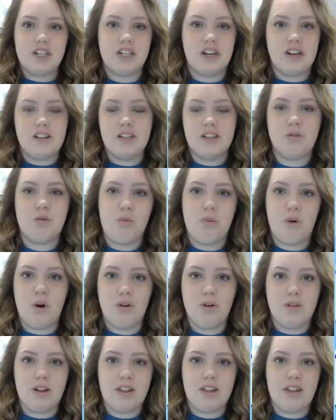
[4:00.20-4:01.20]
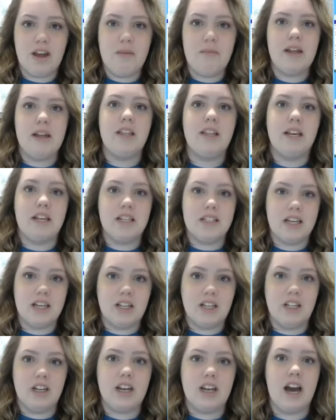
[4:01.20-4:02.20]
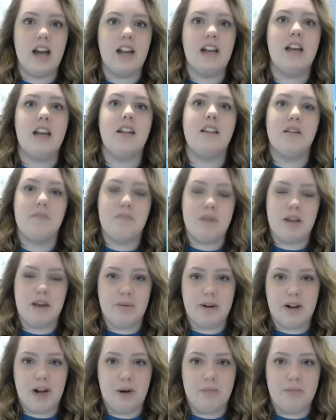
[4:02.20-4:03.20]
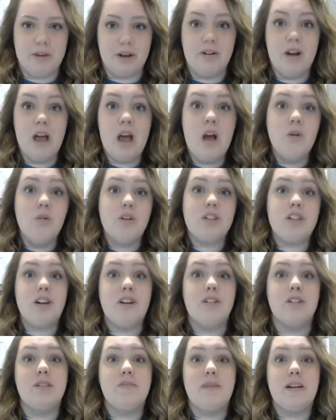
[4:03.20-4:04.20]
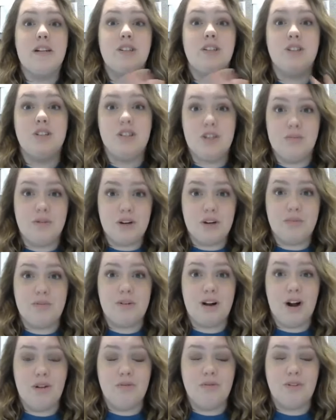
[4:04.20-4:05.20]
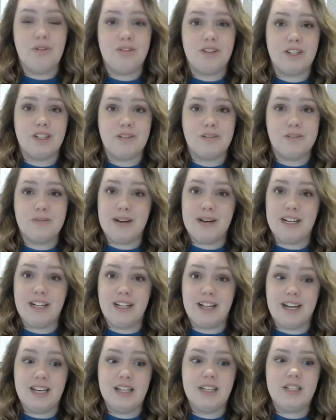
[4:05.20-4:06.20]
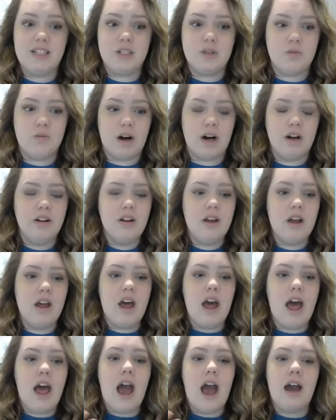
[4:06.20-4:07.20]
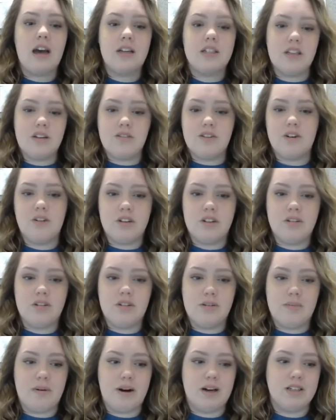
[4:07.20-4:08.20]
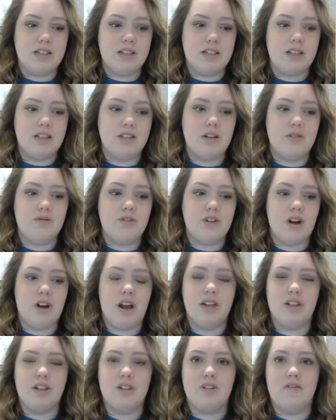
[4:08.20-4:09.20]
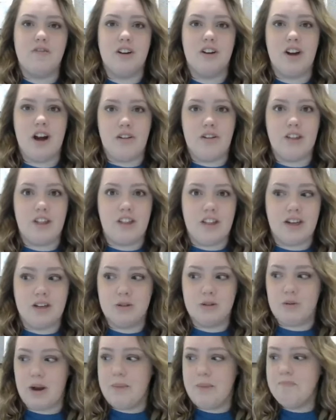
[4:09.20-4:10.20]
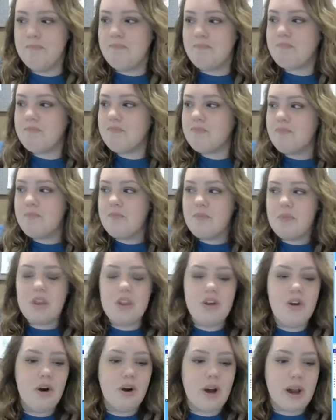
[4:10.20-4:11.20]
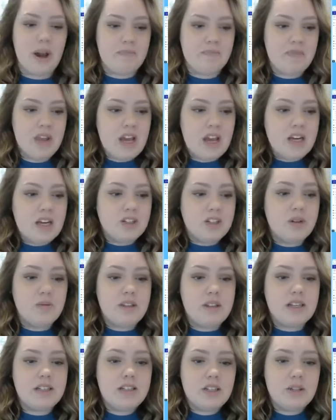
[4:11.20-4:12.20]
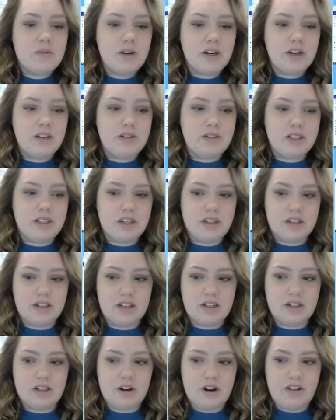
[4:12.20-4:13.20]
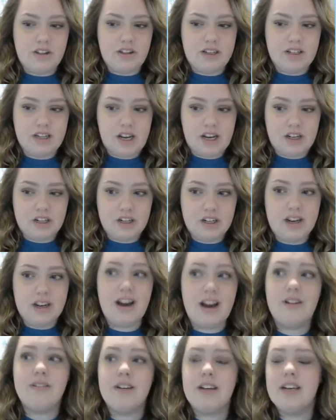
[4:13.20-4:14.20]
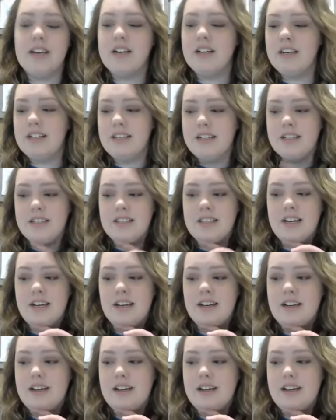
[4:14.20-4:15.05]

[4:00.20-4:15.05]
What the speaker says: share this report with them and they can take a look at it and then be able to help you, which I know has been super duper helpful for some of my clients as well as they're going through the process of trying to figure out the things, right? Okay, so this is where you see your sender authentication. Now, here is